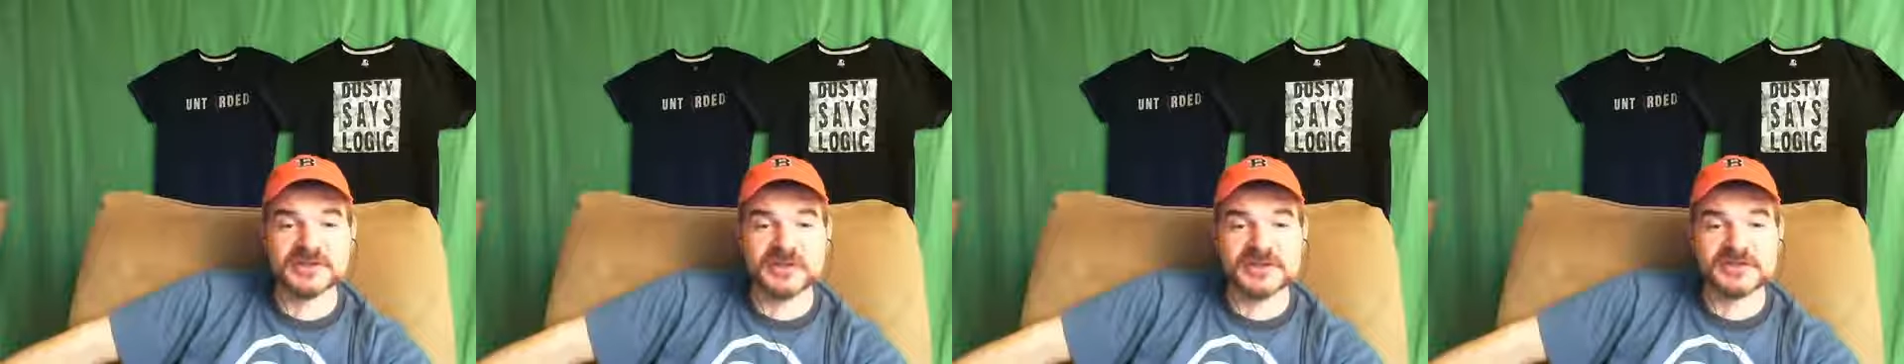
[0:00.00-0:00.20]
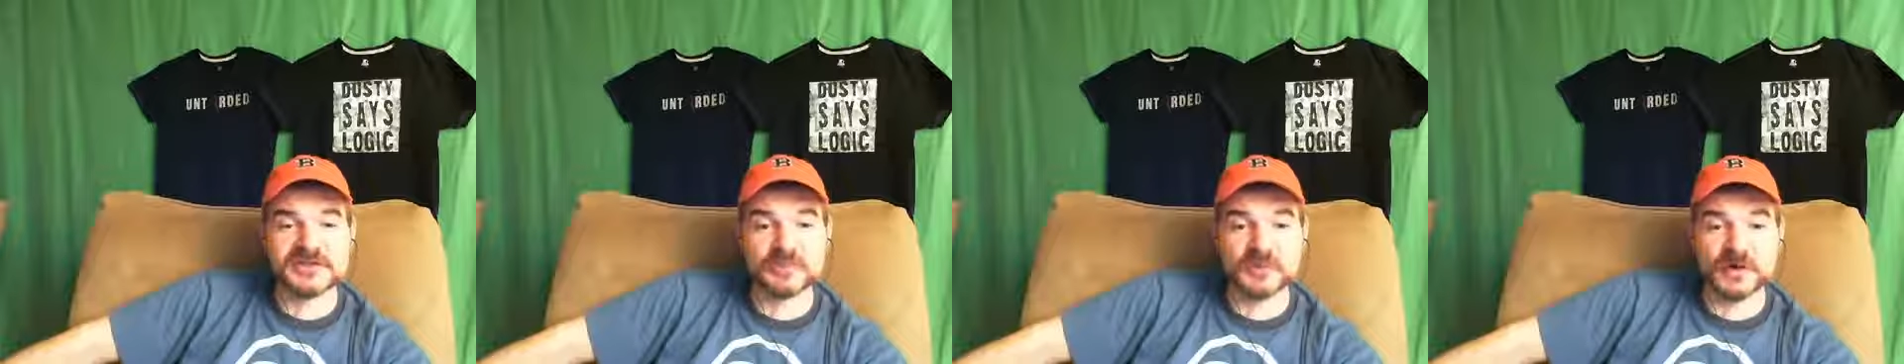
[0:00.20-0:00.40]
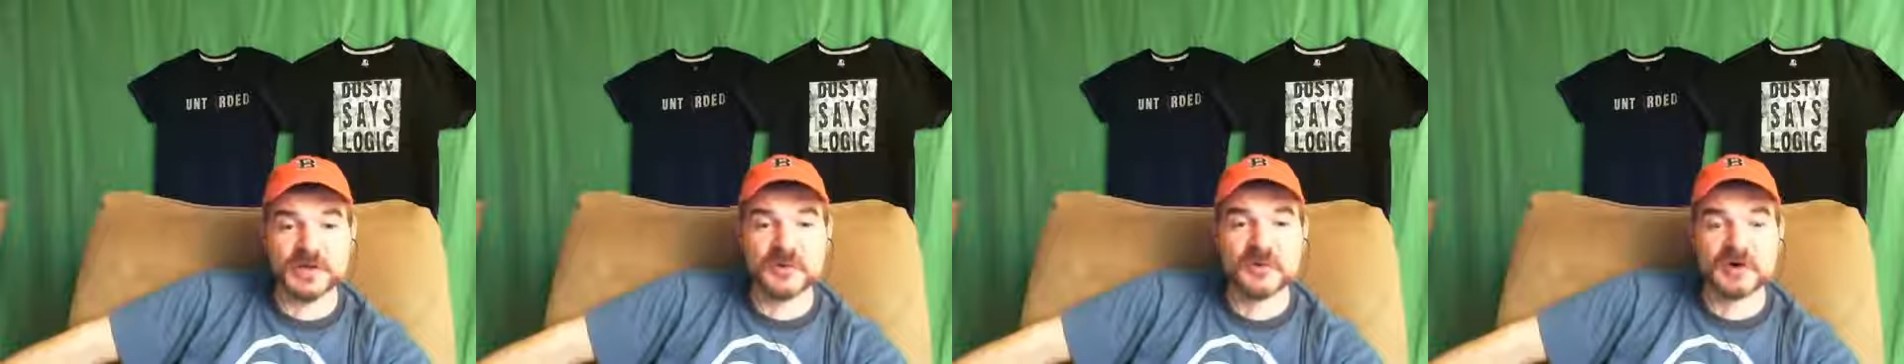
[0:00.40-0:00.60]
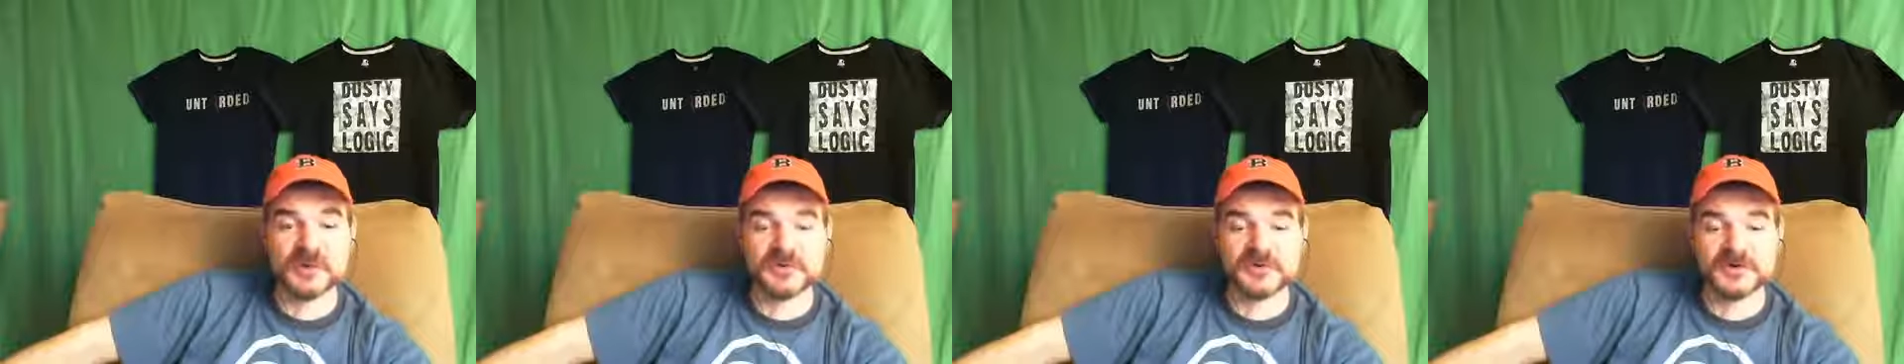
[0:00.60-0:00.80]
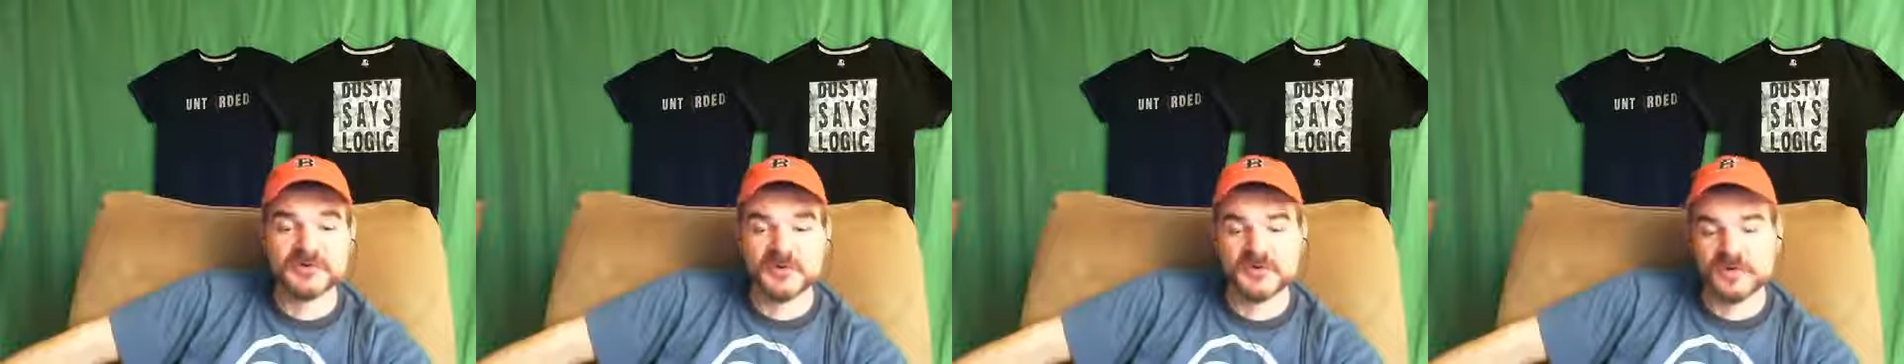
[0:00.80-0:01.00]
is and really want
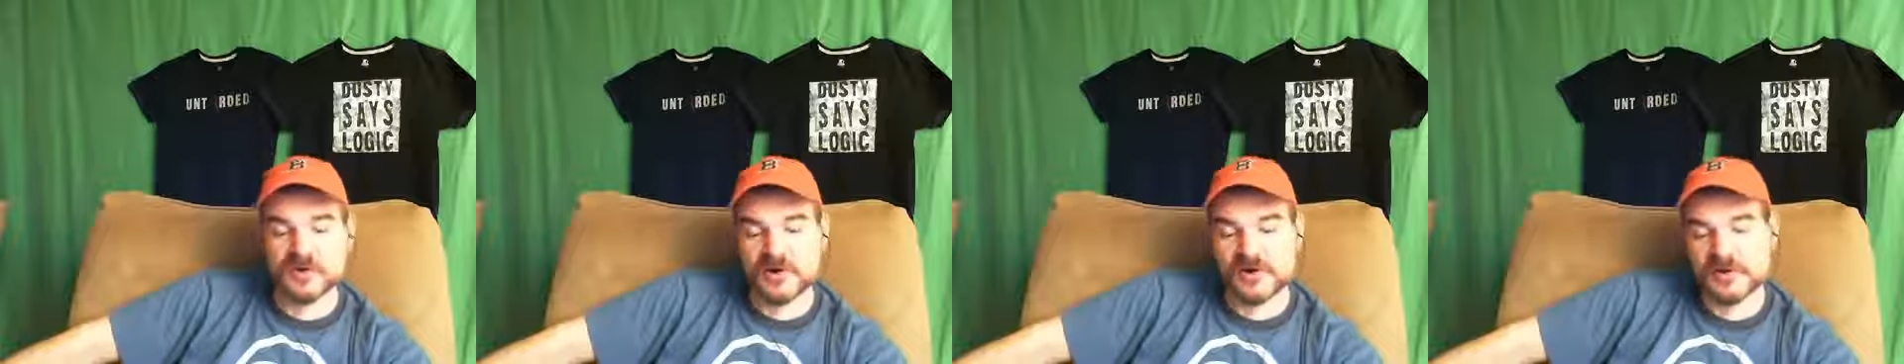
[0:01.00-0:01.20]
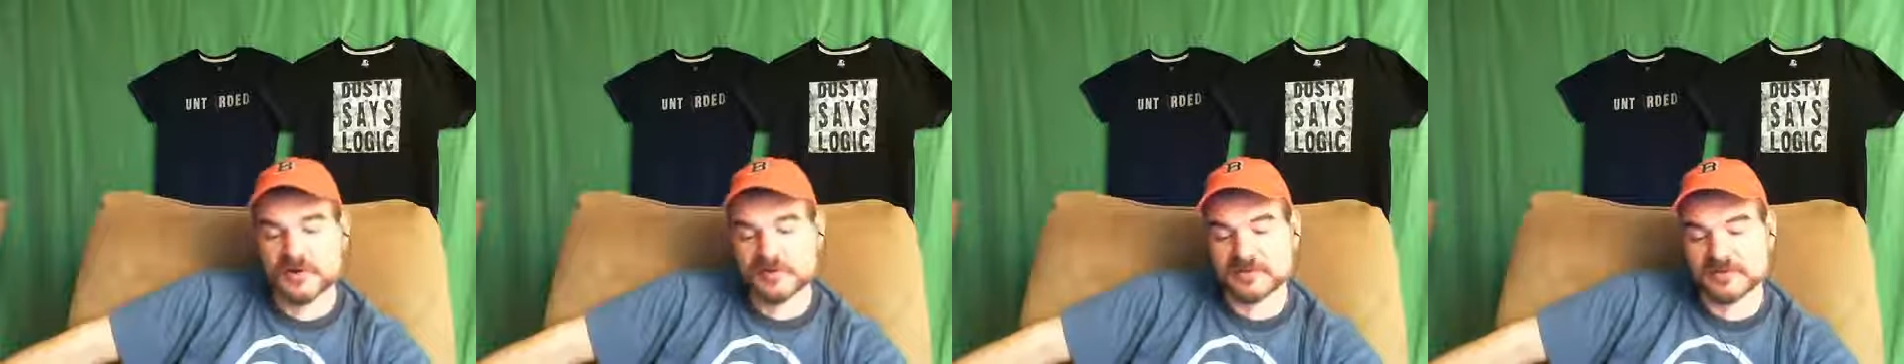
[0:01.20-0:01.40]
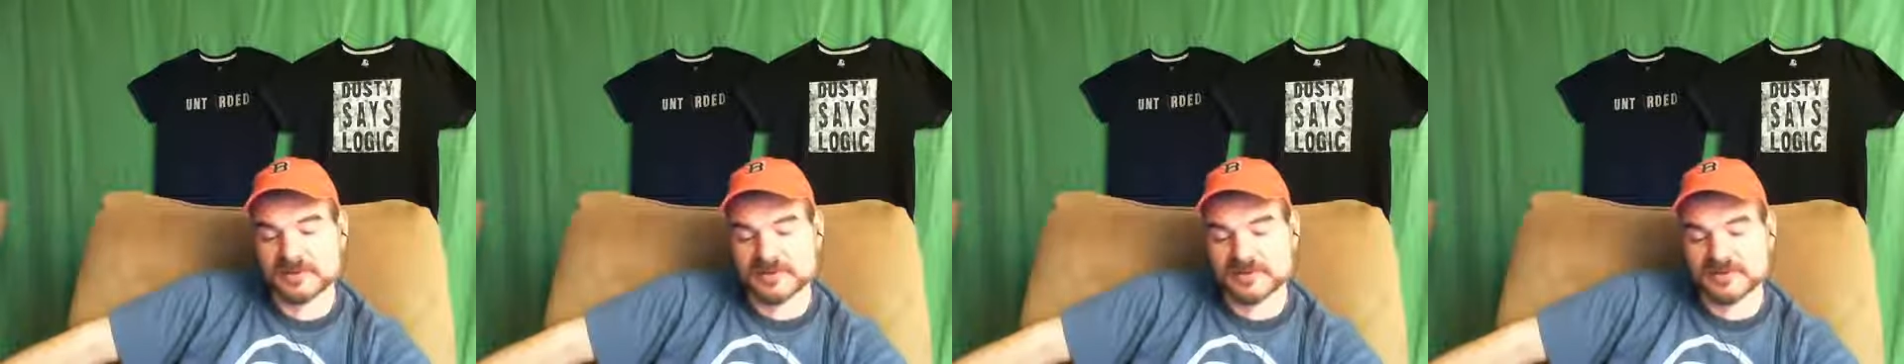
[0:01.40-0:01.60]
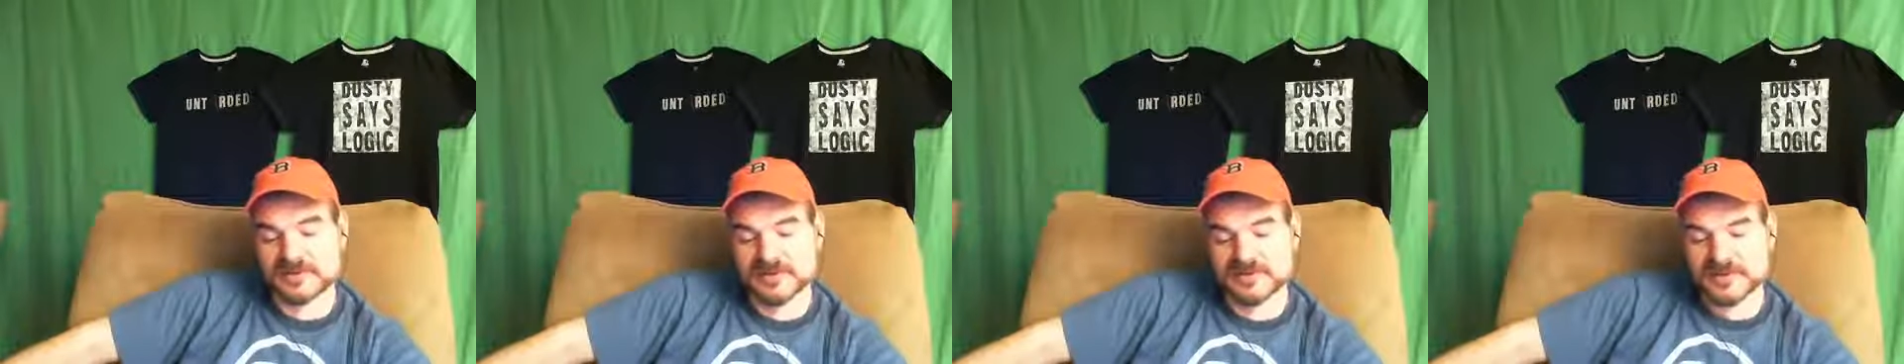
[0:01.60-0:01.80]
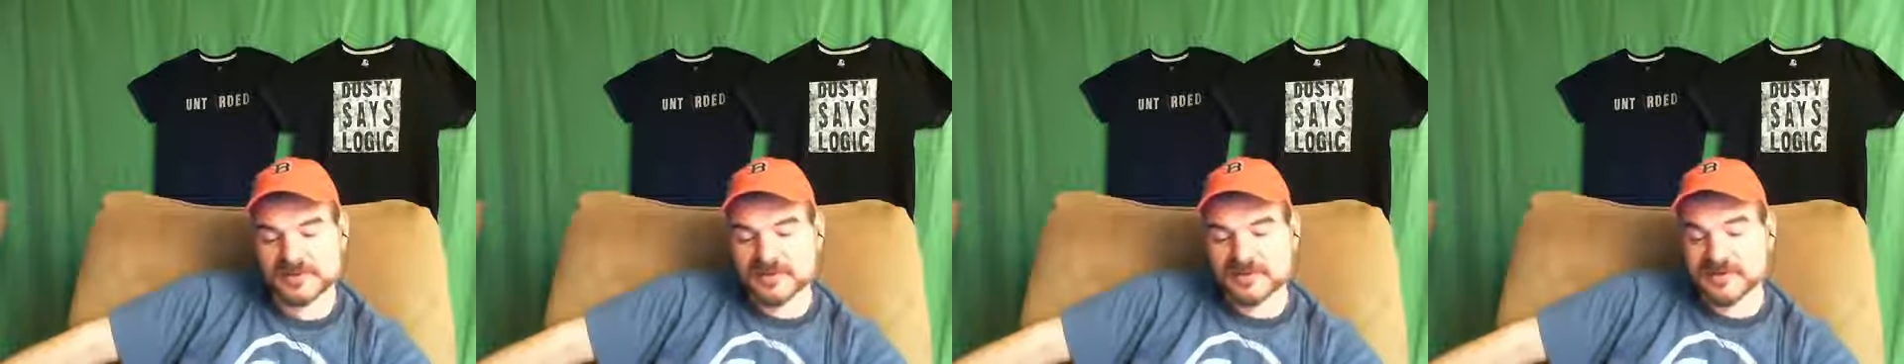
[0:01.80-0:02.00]
to prove you wrong, then